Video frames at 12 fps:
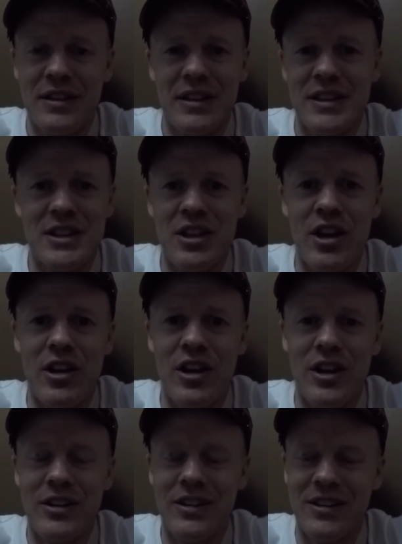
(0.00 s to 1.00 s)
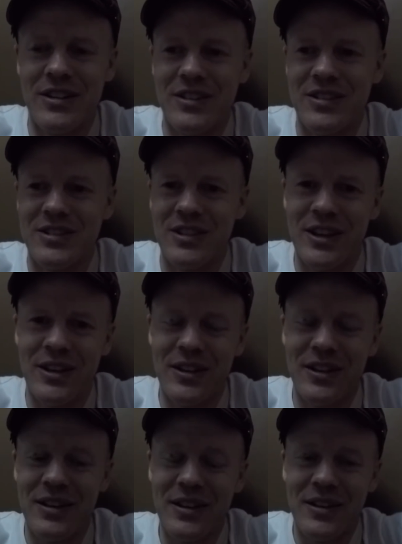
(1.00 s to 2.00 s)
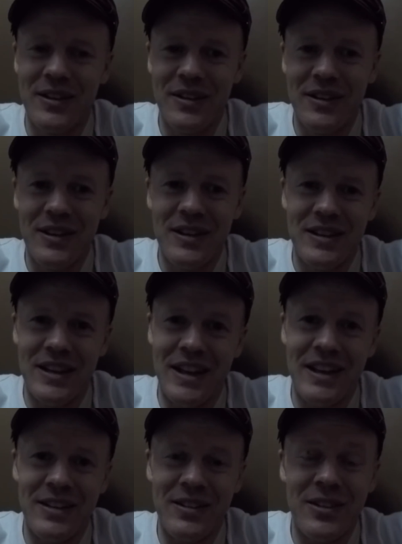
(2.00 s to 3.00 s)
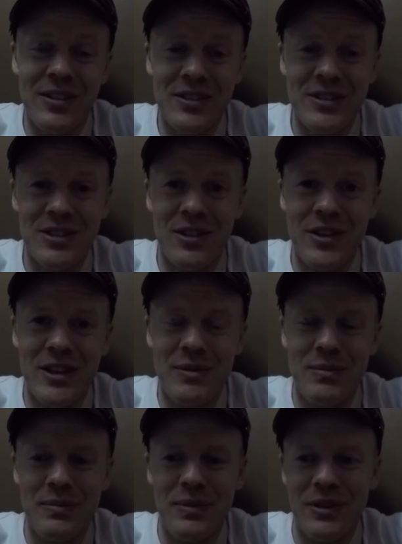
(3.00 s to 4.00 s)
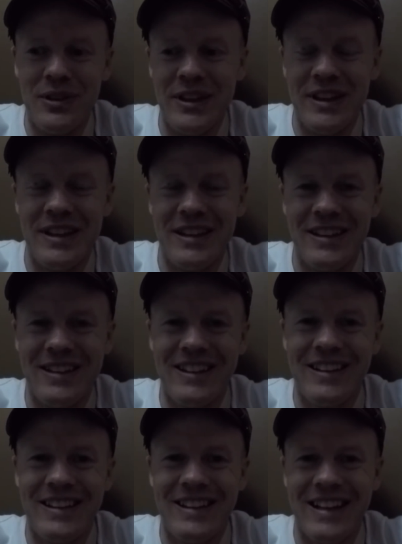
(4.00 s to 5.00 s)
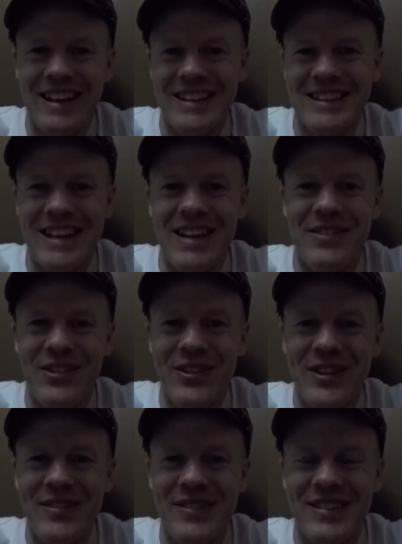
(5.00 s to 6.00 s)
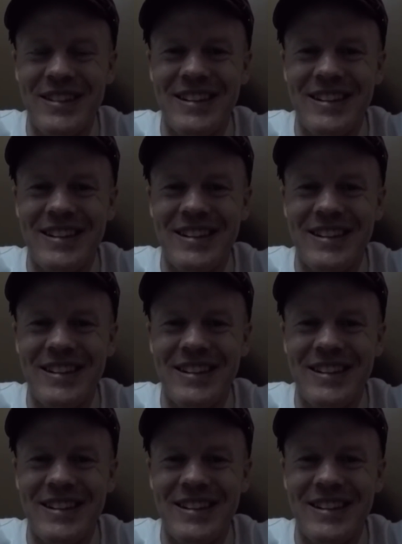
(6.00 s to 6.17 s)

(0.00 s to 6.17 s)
It's not on. I was like thinking, oh sorry, but like at the same time